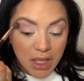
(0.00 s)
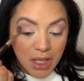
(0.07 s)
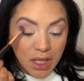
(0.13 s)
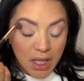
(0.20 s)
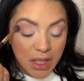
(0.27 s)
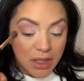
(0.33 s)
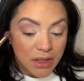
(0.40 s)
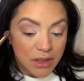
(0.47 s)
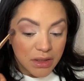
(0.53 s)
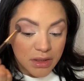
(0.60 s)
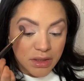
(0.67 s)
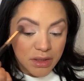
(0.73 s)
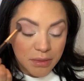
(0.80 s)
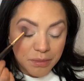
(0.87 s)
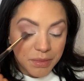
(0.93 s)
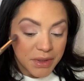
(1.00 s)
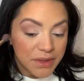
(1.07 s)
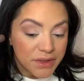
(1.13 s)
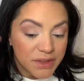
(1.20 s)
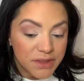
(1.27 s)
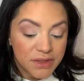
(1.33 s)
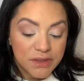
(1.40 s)
eye look, but
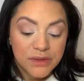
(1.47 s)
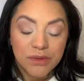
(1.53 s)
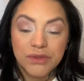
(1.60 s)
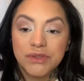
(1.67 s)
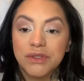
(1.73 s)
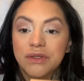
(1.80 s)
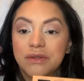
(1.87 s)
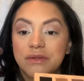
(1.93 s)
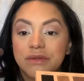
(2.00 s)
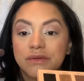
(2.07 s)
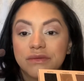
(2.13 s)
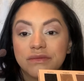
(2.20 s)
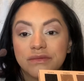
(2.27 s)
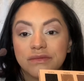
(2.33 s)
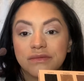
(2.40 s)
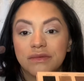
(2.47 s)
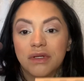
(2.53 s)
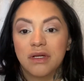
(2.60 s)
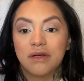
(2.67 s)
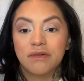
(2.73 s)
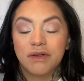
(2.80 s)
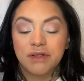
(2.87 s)
this is also
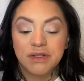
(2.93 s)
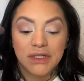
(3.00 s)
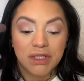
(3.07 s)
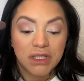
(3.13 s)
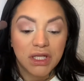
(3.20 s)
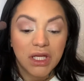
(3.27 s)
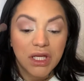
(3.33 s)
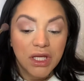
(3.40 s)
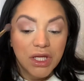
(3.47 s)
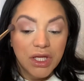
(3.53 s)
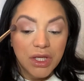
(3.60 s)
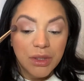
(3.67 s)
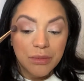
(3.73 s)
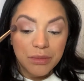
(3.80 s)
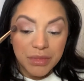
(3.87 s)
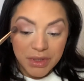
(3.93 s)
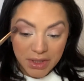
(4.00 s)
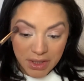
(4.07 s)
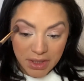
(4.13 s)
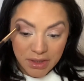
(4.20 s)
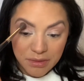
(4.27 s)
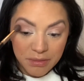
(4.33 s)
a very
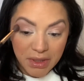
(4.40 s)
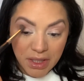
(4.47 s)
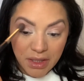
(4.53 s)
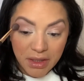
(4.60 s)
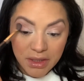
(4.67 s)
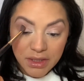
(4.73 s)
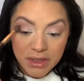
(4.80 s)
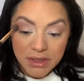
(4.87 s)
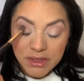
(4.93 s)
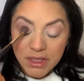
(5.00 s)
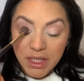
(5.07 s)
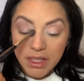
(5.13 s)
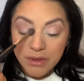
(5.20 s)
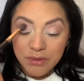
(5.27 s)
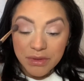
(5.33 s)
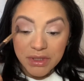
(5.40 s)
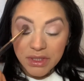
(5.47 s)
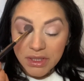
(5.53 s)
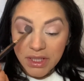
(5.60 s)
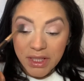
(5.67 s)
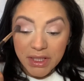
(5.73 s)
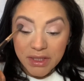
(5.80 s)
plain palette. I really
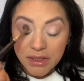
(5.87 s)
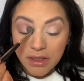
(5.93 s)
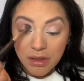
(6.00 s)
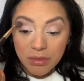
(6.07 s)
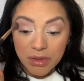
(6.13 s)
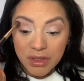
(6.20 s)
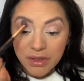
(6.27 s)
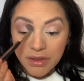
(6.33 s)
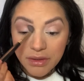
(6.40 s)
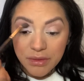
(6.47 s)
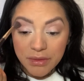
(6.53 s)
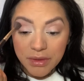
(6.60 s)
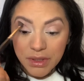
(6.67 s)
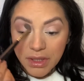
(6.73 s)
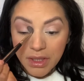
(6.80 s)
like Nabla though.